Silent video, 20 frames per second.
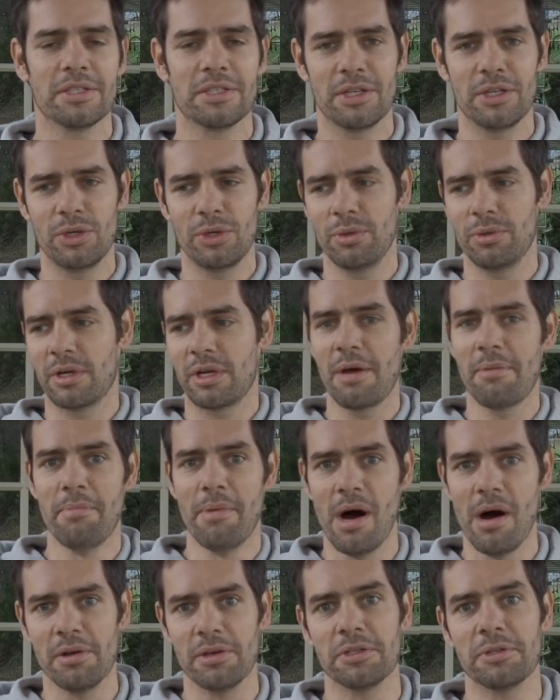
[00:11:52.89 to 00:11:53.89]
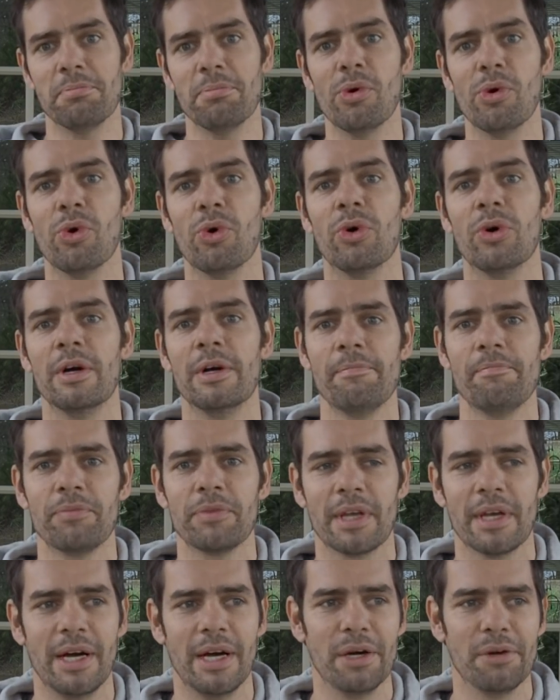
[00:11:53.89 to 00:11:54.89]
to command more
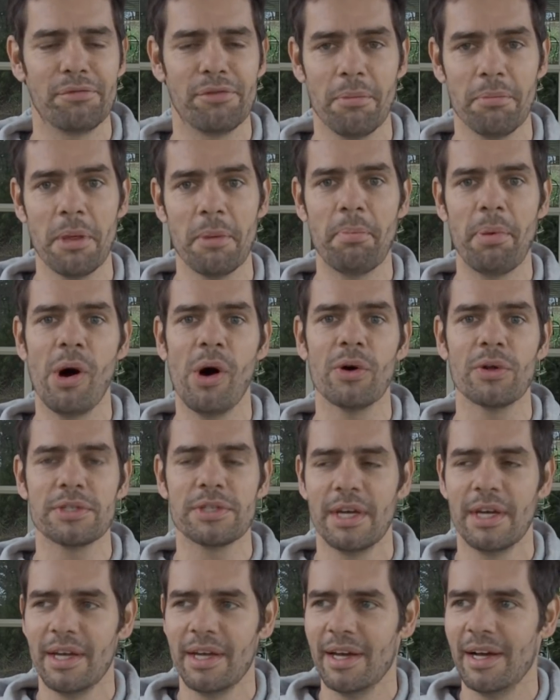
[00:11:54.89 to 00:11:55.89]
from the pot.